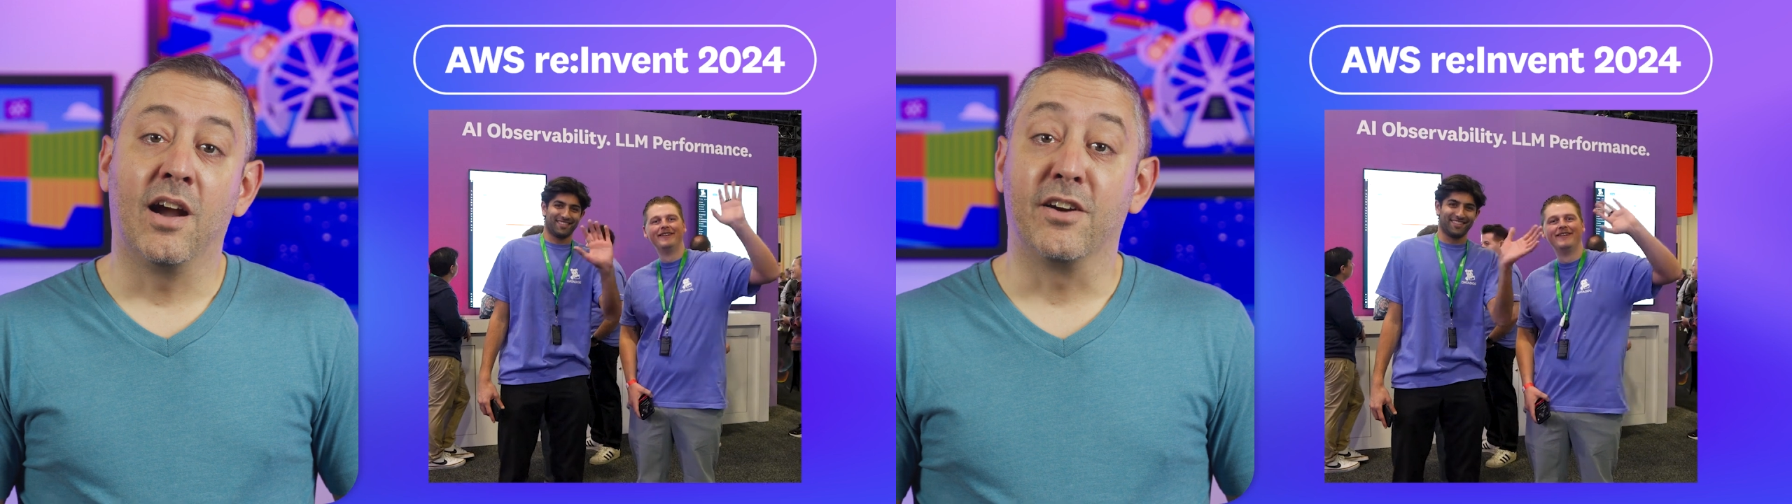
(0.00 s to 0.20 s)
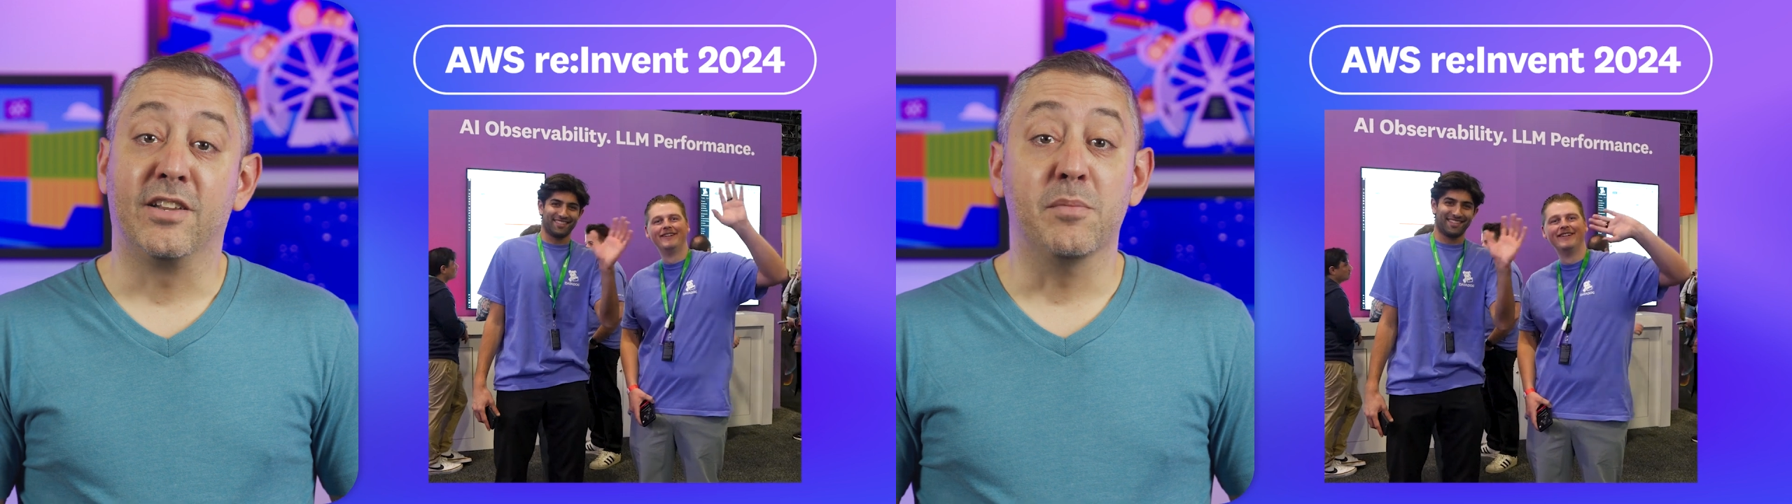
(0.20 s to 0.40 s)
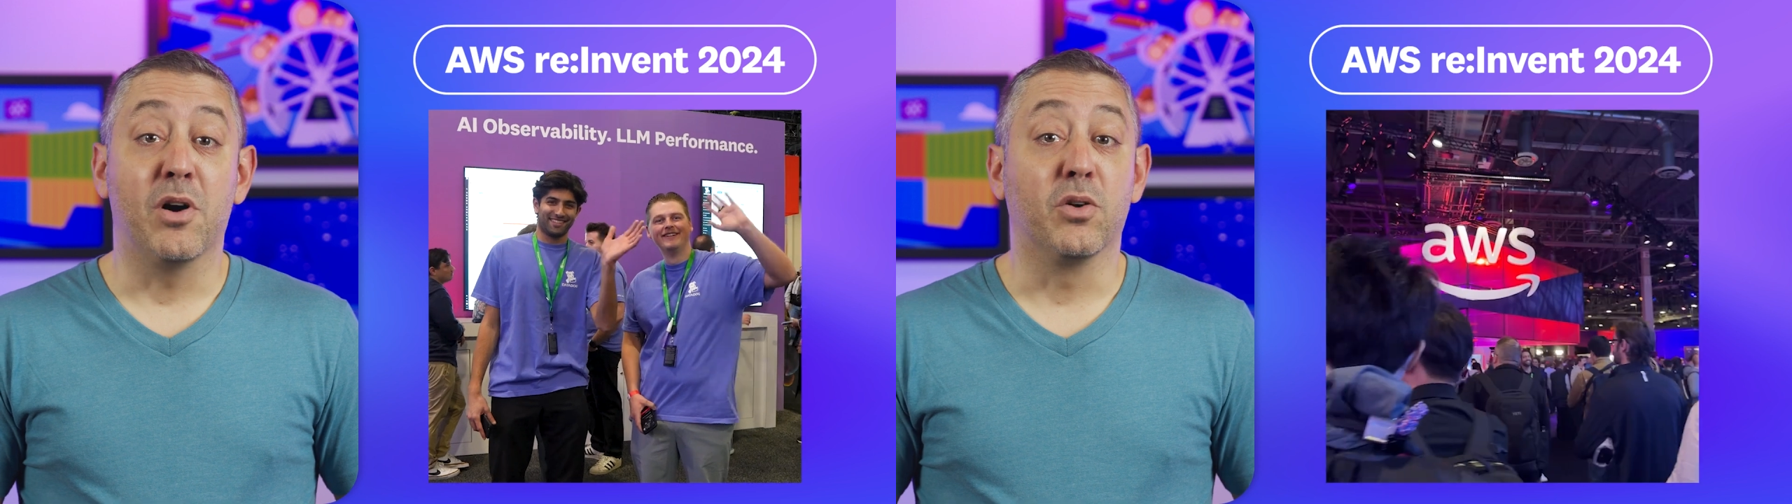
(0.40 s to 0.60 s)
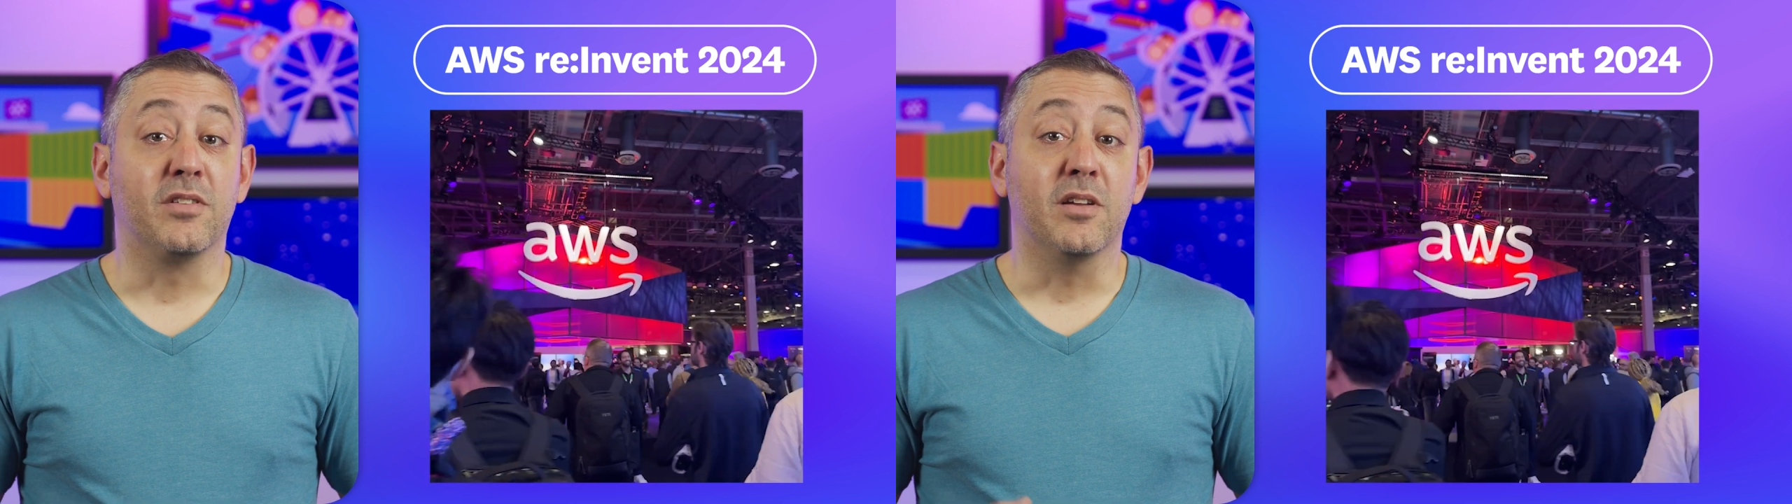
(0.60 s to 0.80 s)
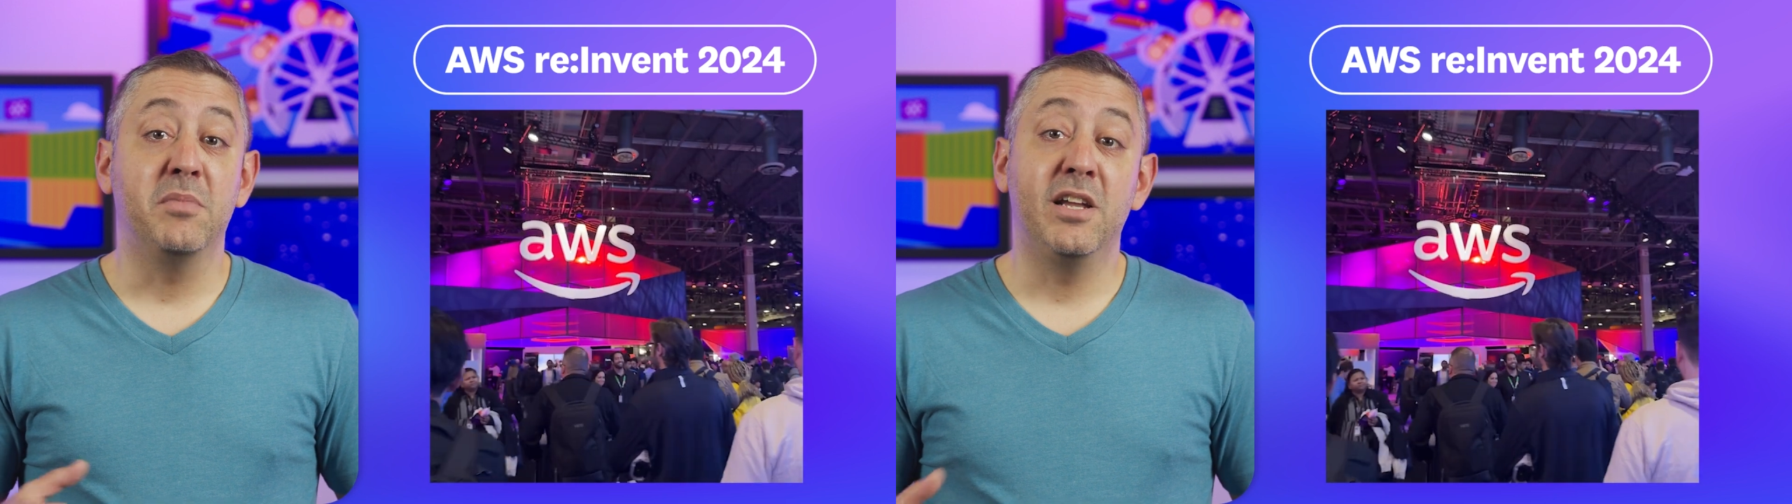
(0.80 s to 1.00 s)
our team
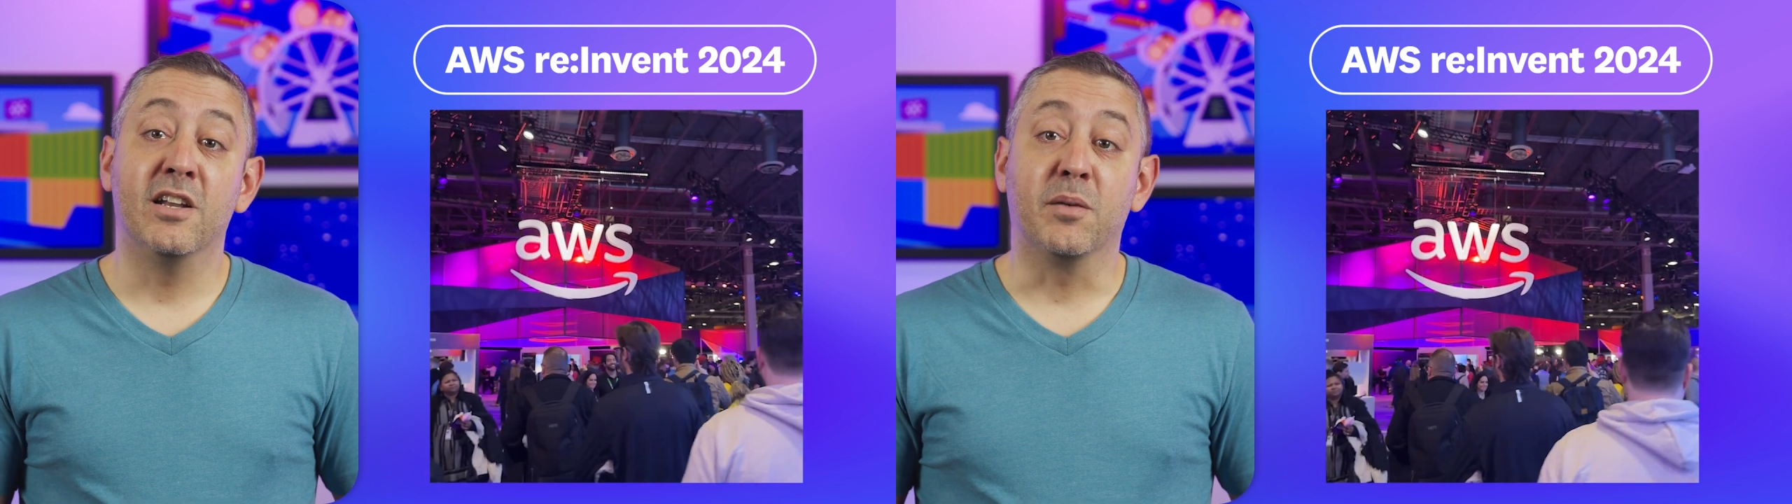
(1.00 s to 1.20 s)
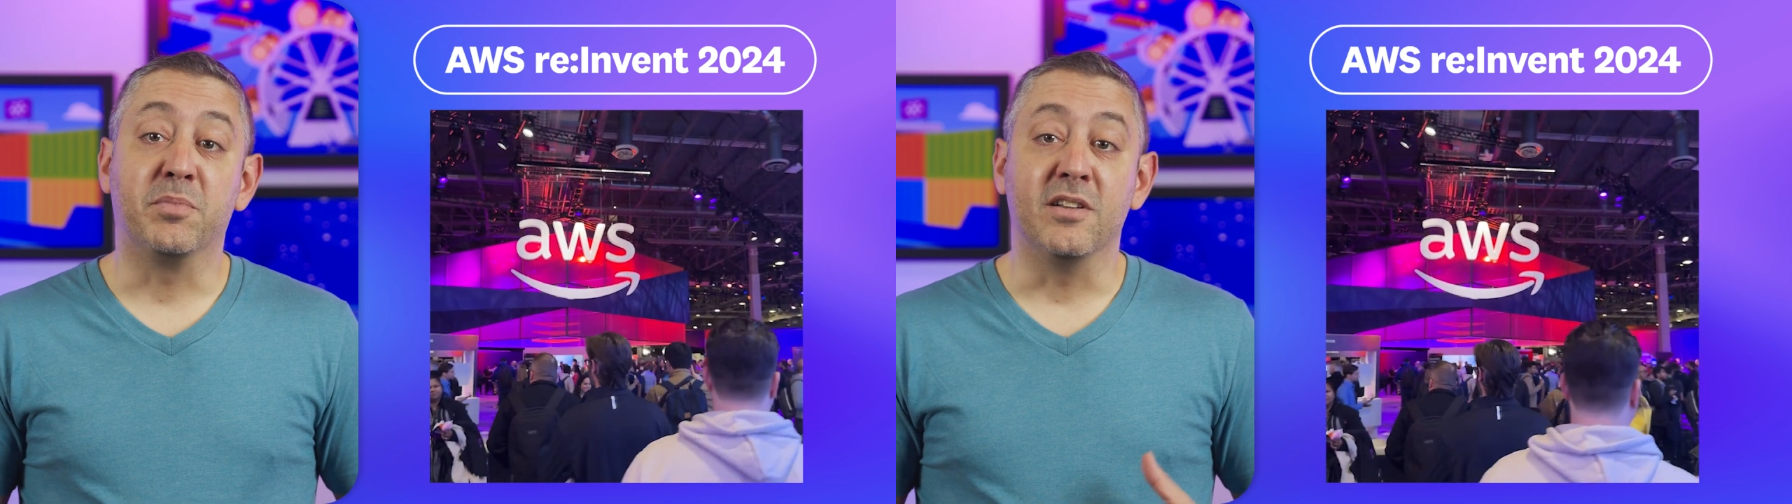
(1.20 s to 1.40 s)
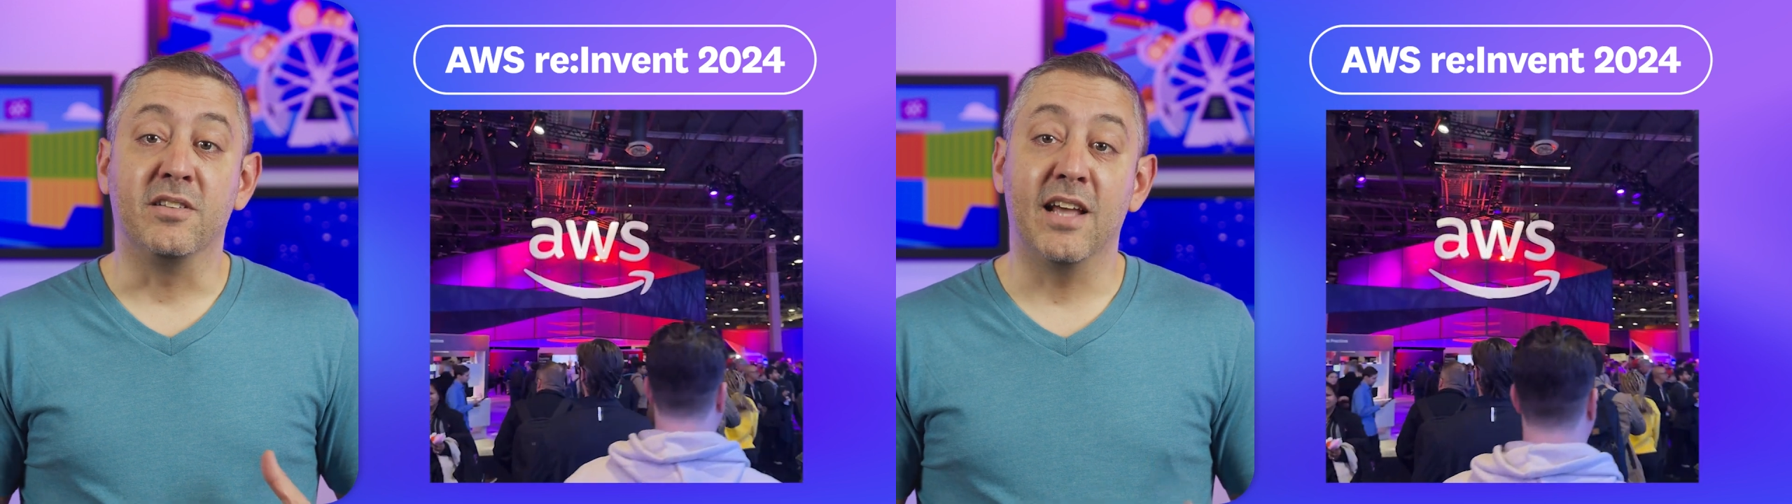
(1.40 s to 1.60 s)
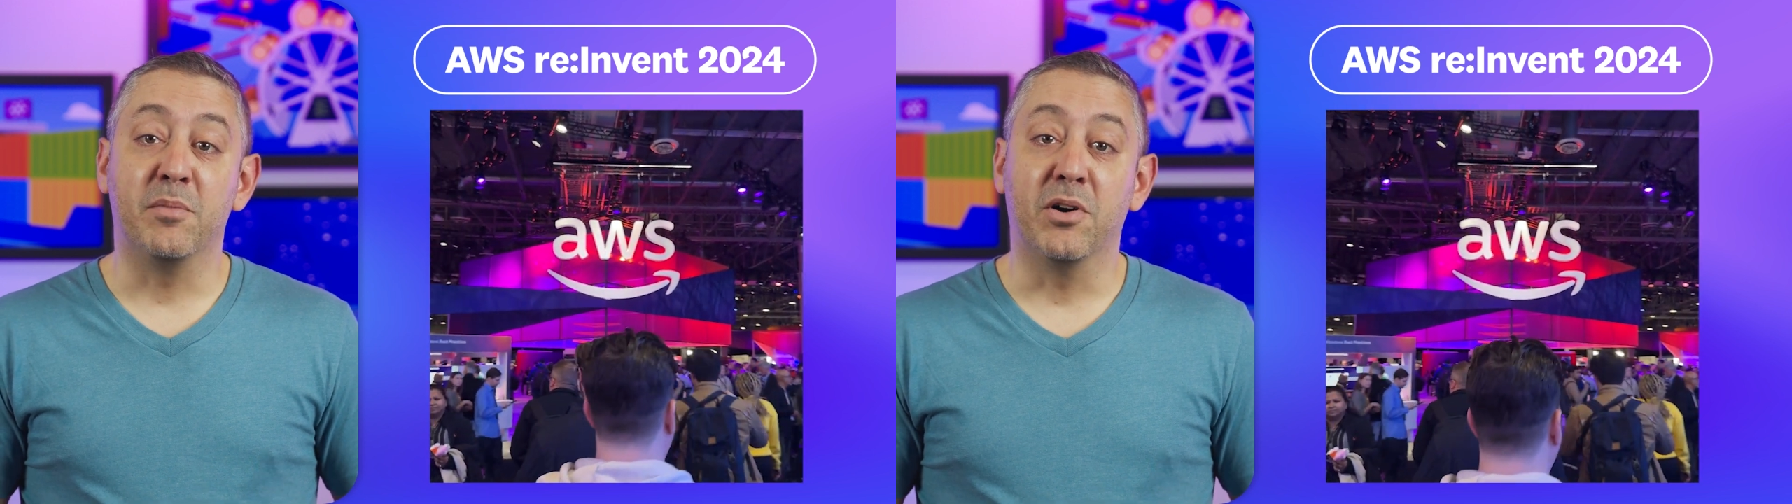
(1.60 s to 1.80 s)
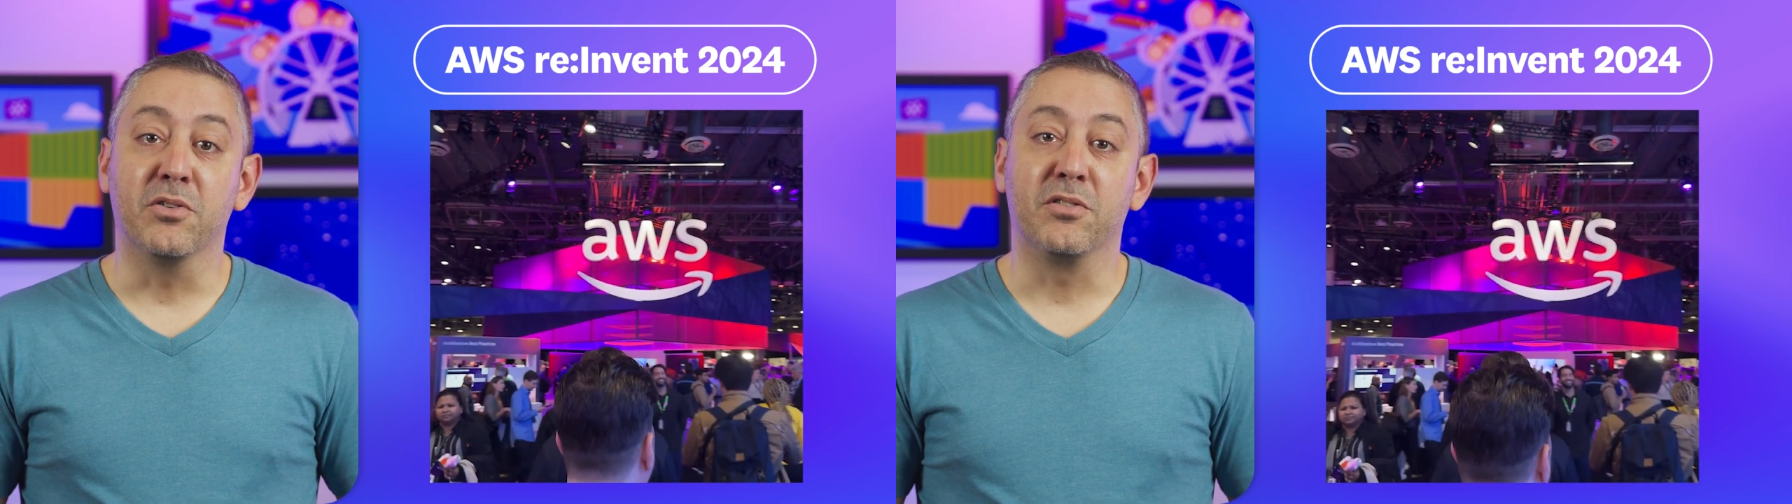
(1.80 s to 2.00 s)
hosted meetups and
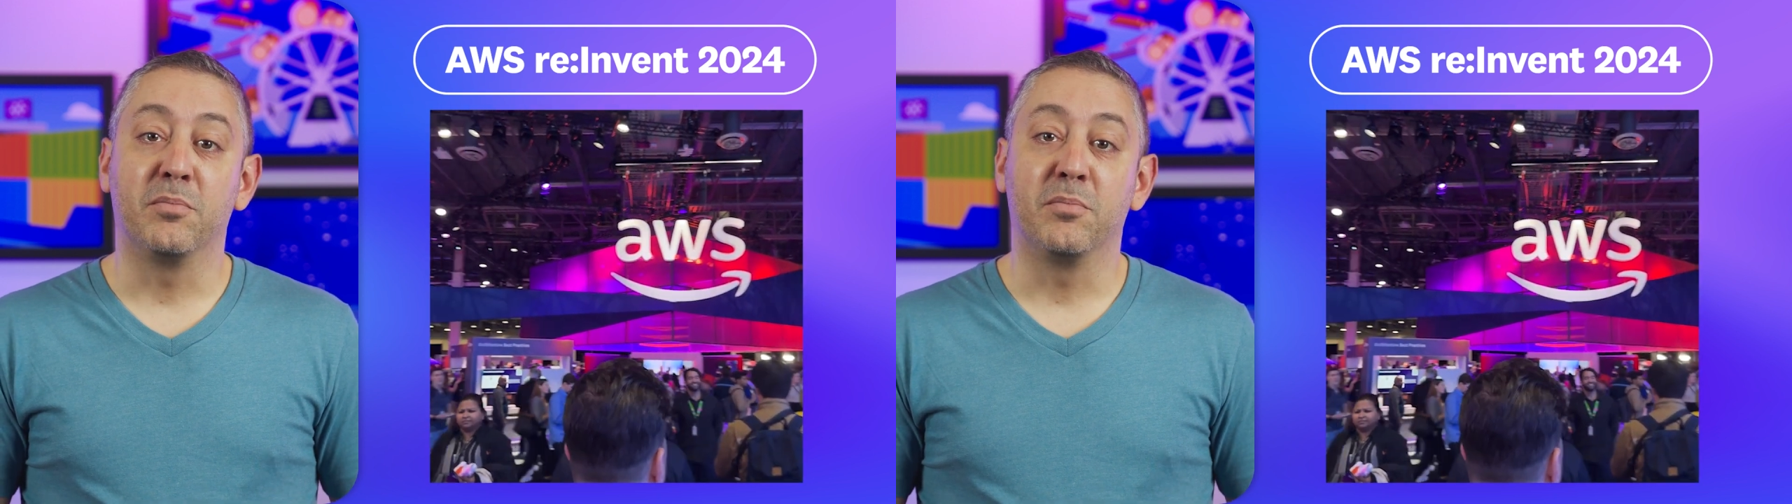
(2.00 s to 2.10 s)
demos,